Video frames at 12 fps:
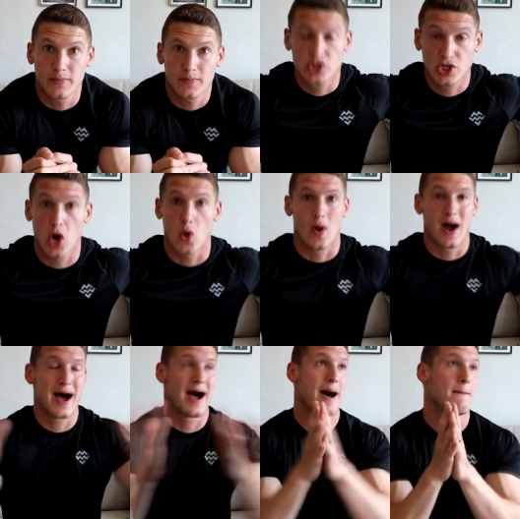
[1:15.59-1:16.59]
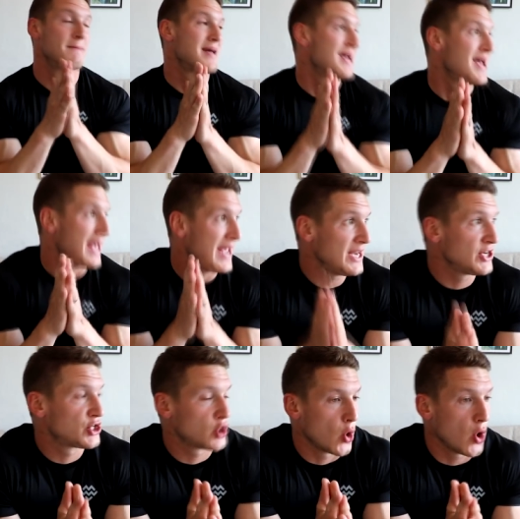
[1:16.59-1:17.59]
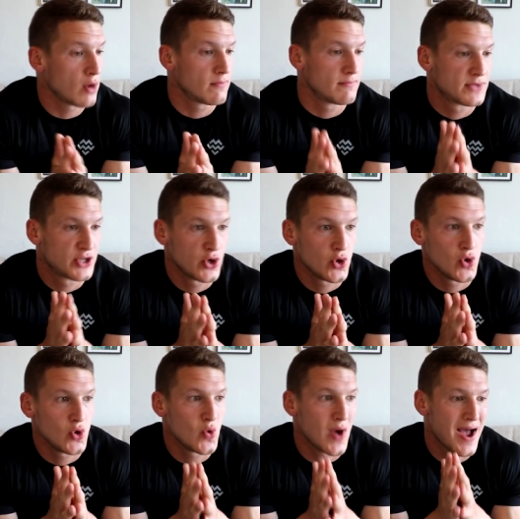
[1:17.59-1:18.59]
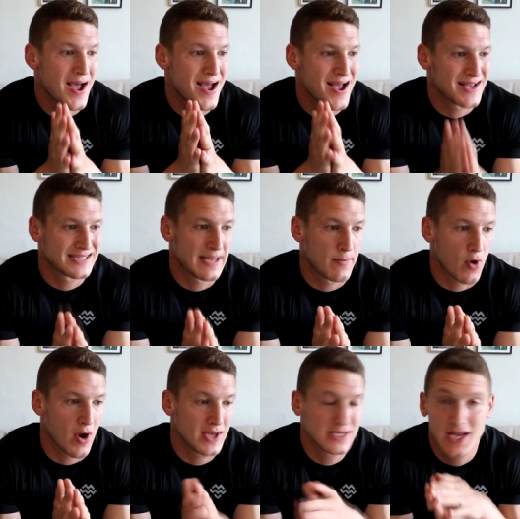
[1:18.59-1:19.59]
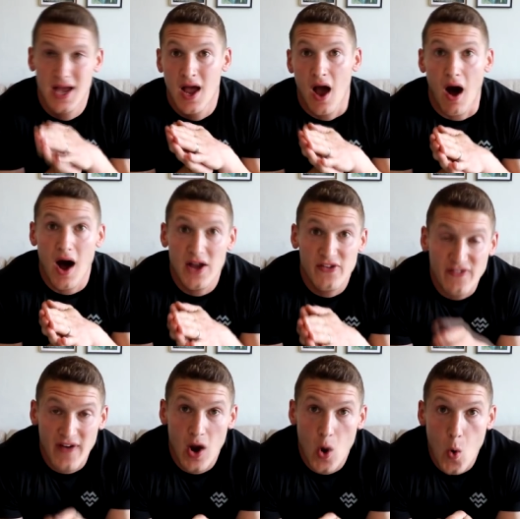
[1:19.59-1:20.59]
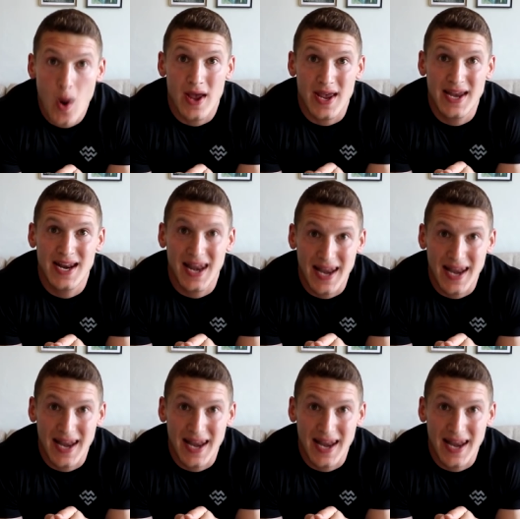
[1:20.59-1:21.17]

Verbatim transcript: So, um, in short, to uh, summarize, I fell in a